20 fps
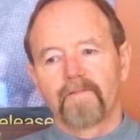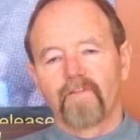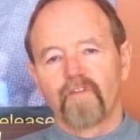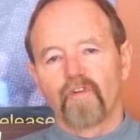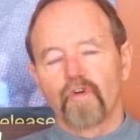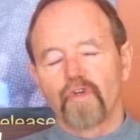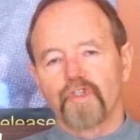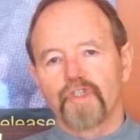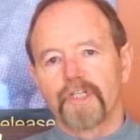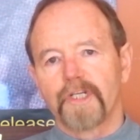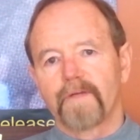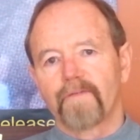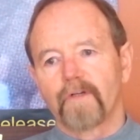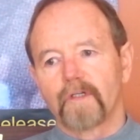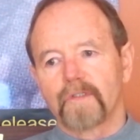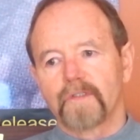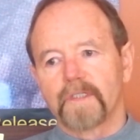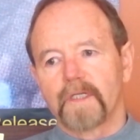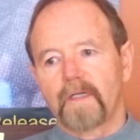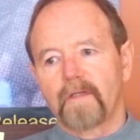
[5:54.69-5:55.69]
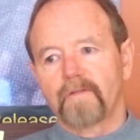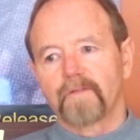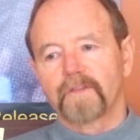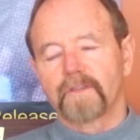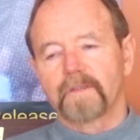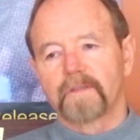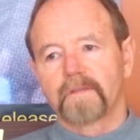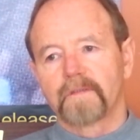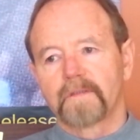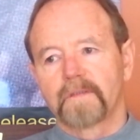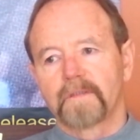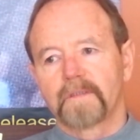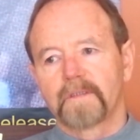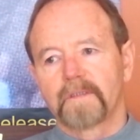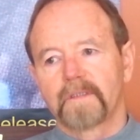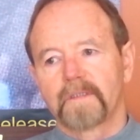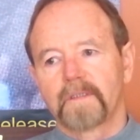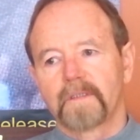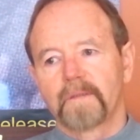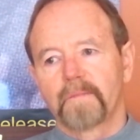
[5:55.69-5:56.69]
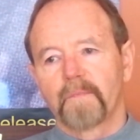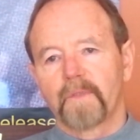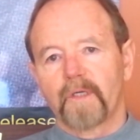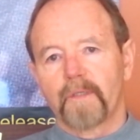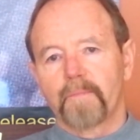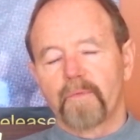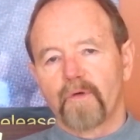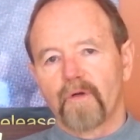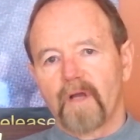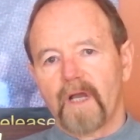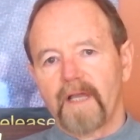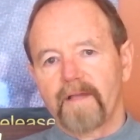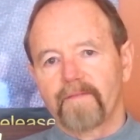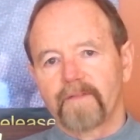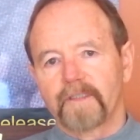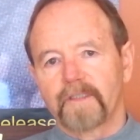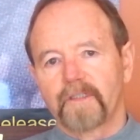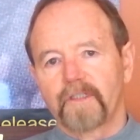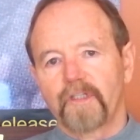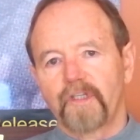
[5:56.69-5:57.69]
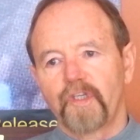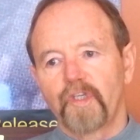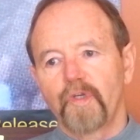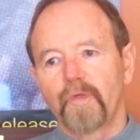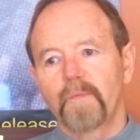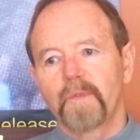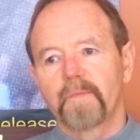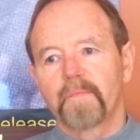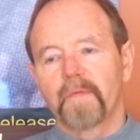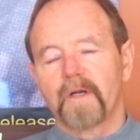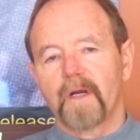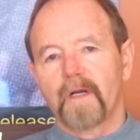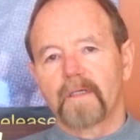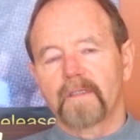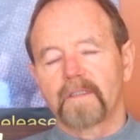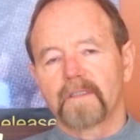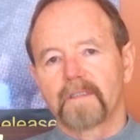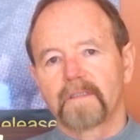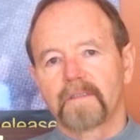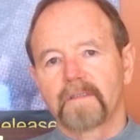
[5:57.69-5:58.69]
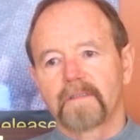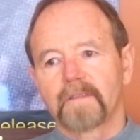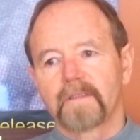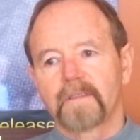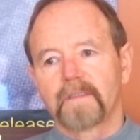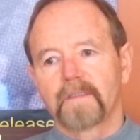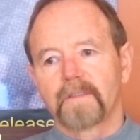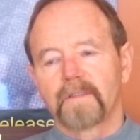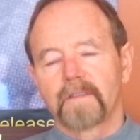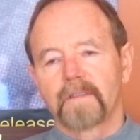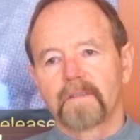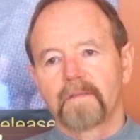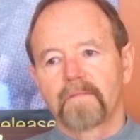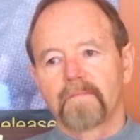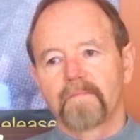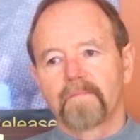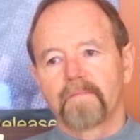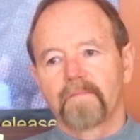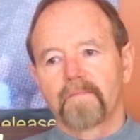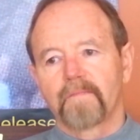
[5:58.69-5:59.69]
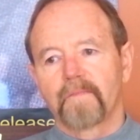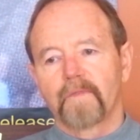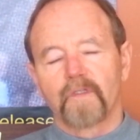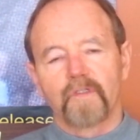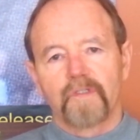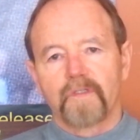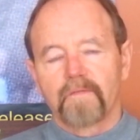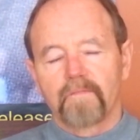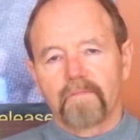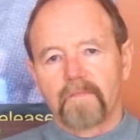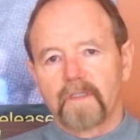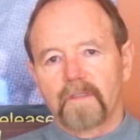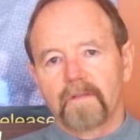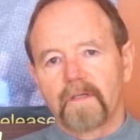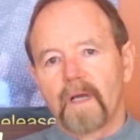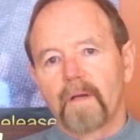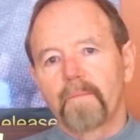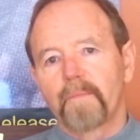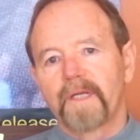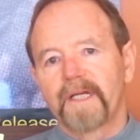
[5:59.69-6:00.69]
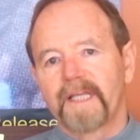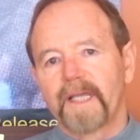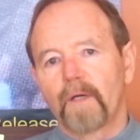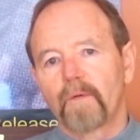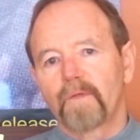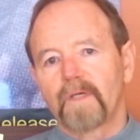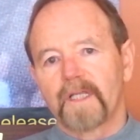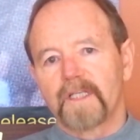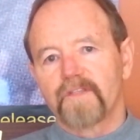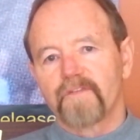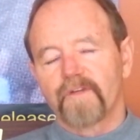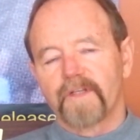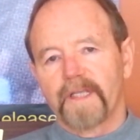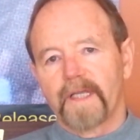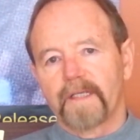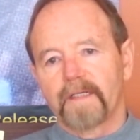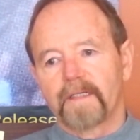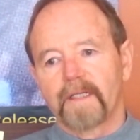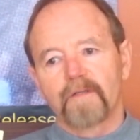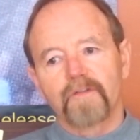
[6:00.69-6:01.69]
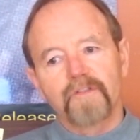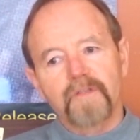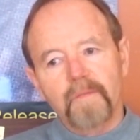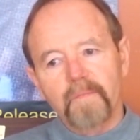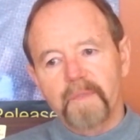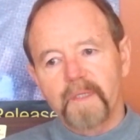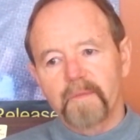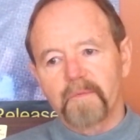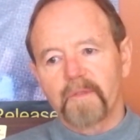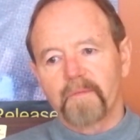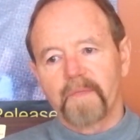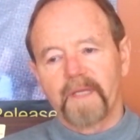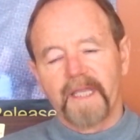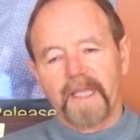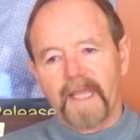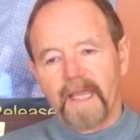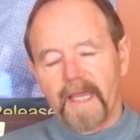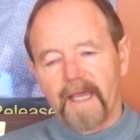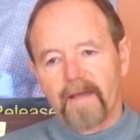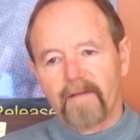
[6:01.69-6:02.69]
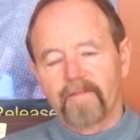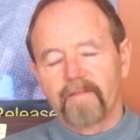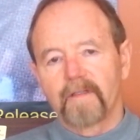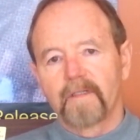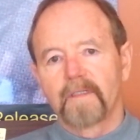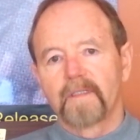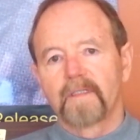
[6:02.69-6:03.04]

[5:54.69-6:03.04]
version of ourselves. But our private, the human part, there are not many outlets for that. Now, some people may have